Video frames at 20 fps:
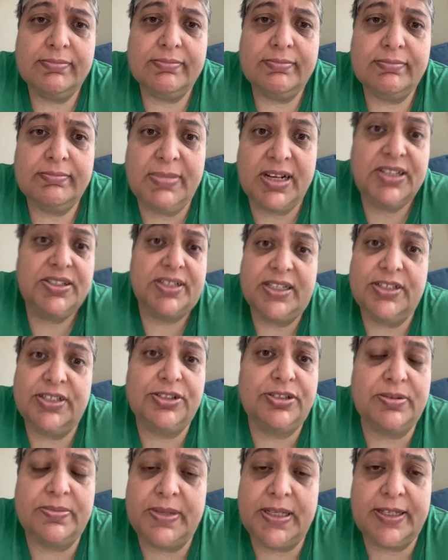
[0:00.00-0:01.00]
Makes sense
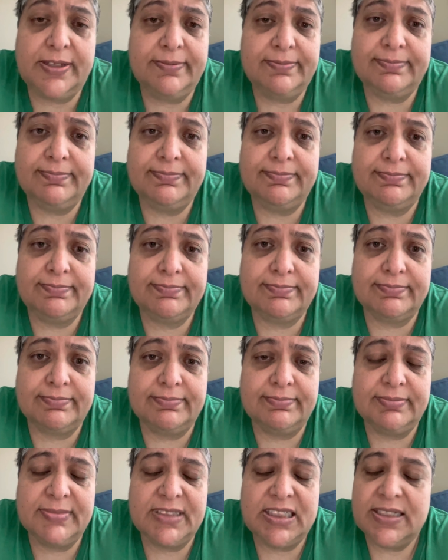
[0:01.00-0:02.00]
to me.
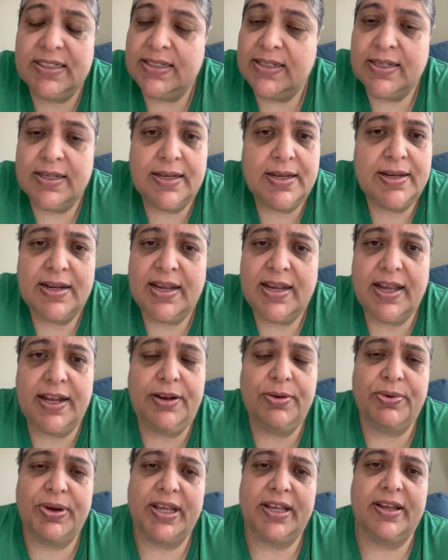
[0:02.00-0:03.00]

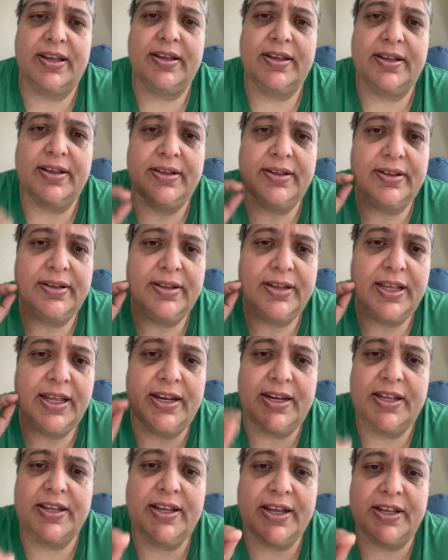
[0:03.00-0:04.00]
Anyway,
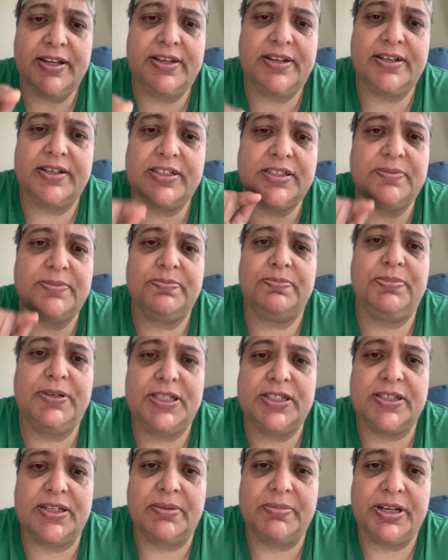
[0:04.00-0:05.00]
any ideas,
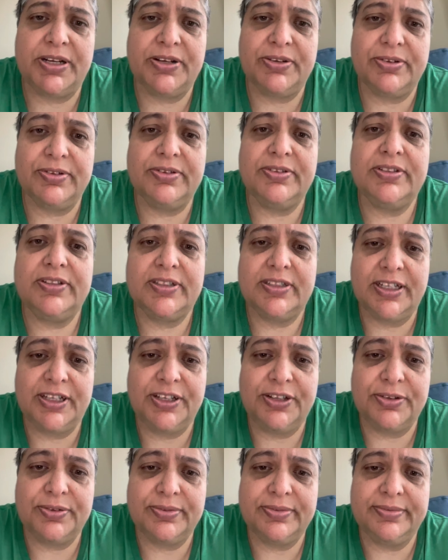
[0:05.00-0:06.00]
please let me know.
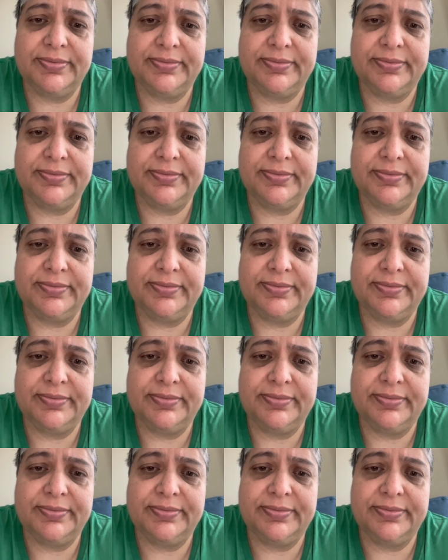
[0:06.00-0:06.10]
Thank you.